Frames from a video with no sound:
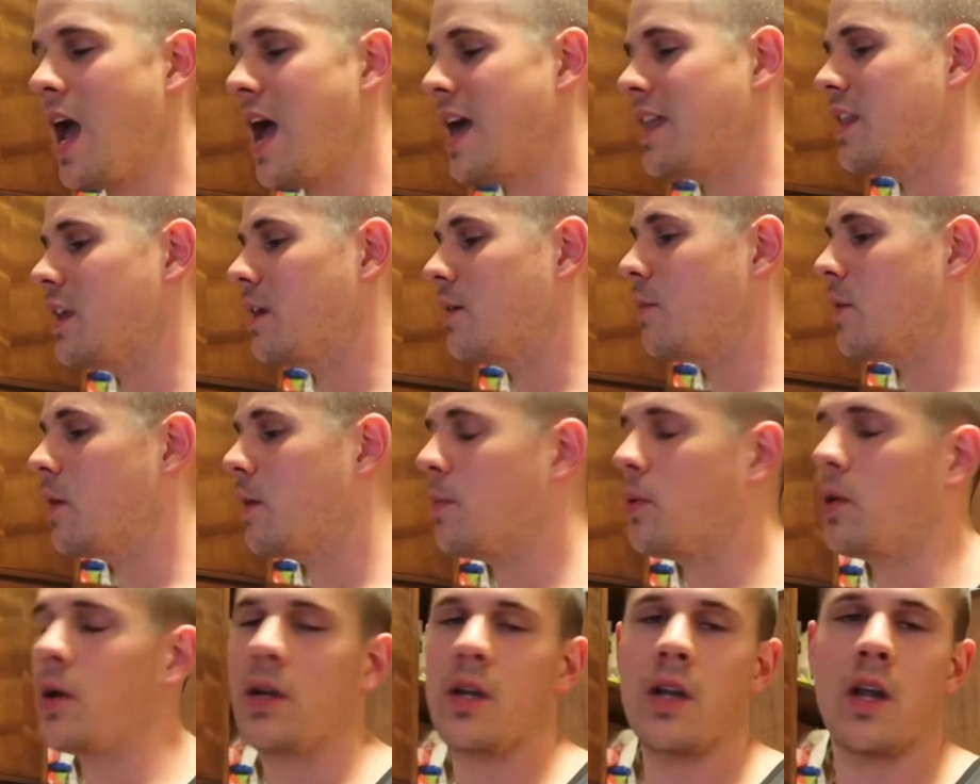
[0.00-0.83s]
and then I'm going
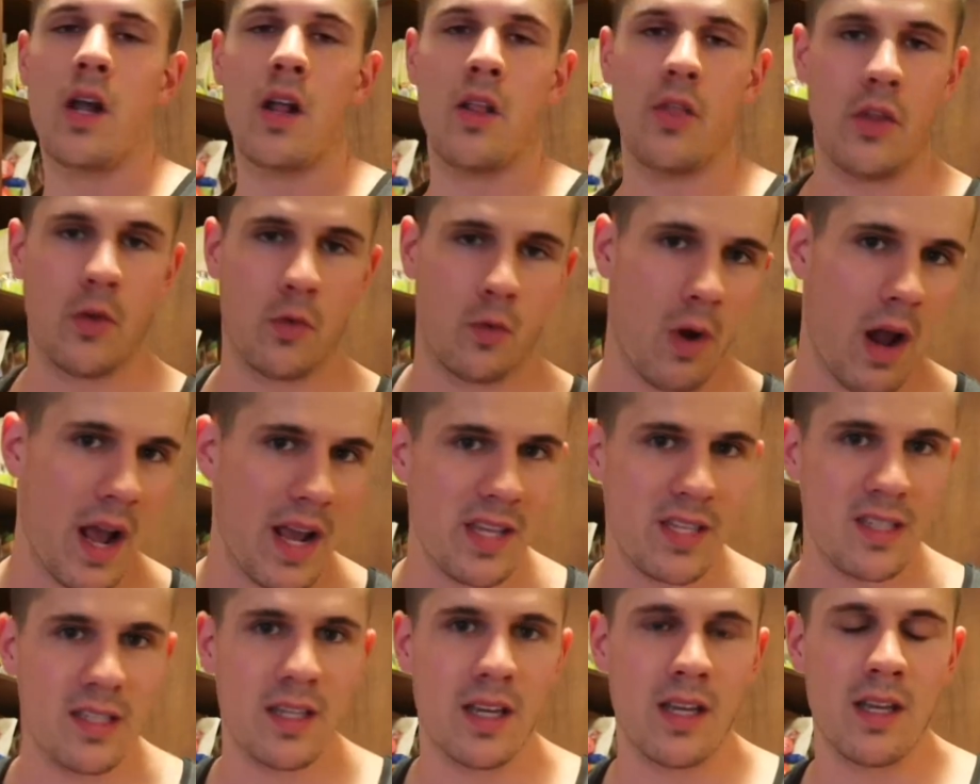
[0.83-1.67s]
to put the
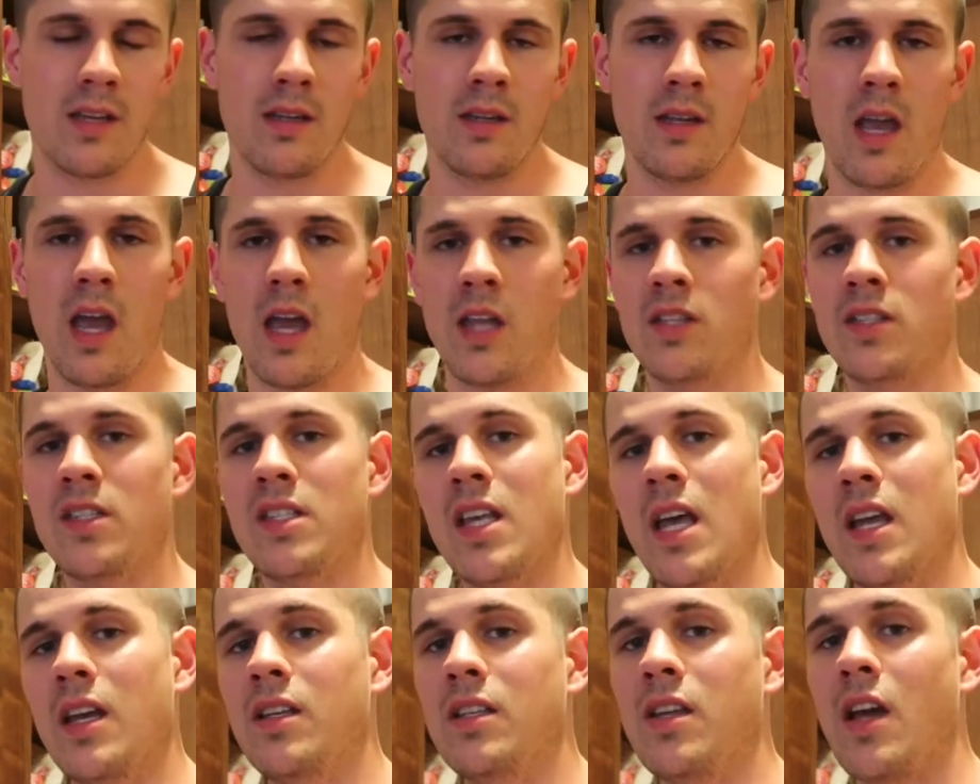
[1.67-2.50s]
rice in and
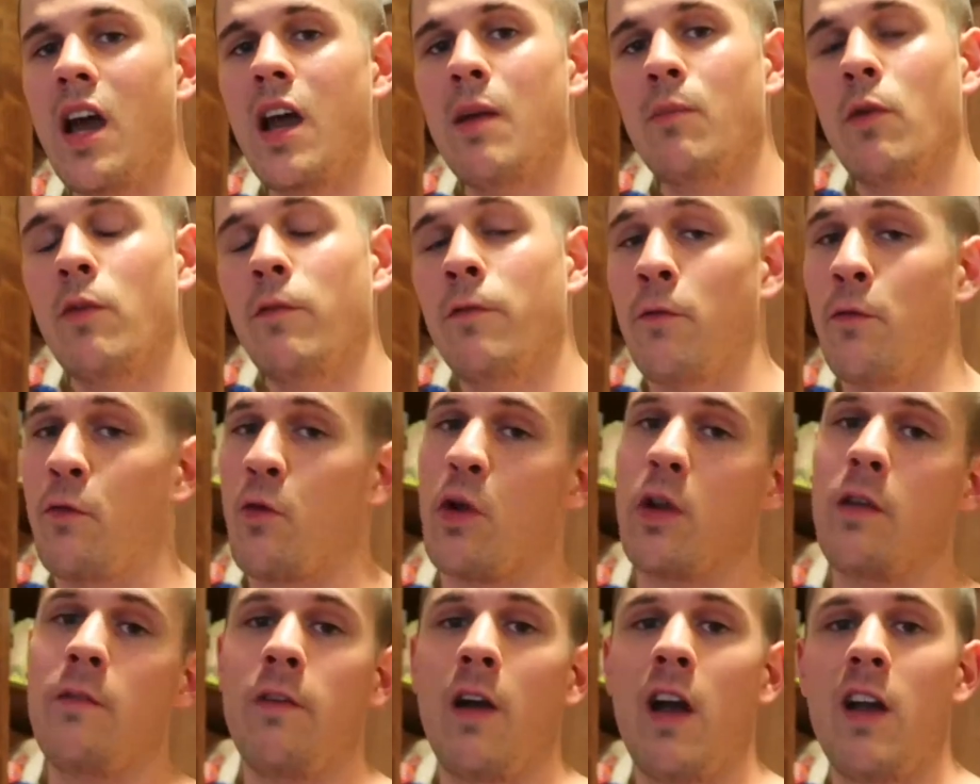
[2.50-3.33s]
set a timer for
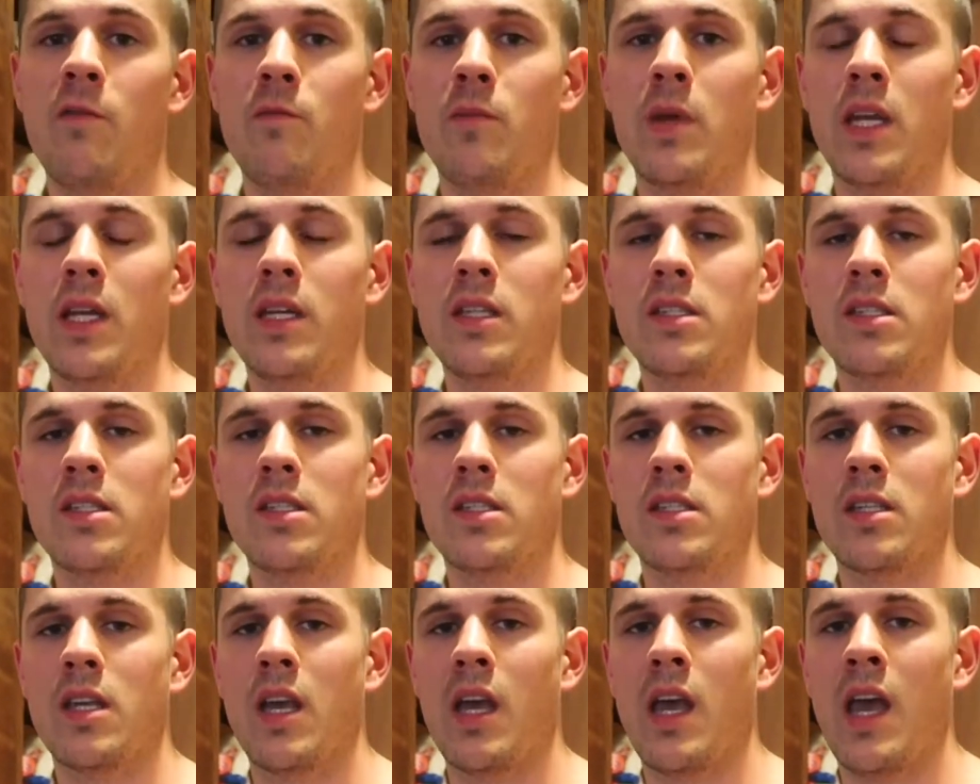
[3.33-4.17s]
45
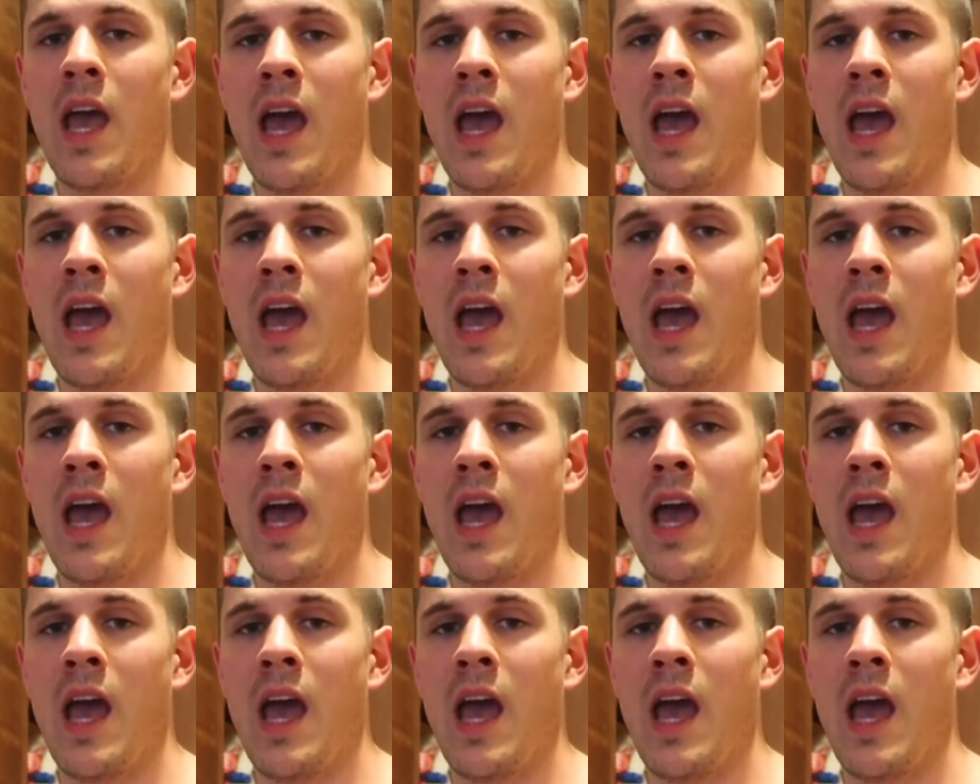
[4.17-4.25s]
minutes.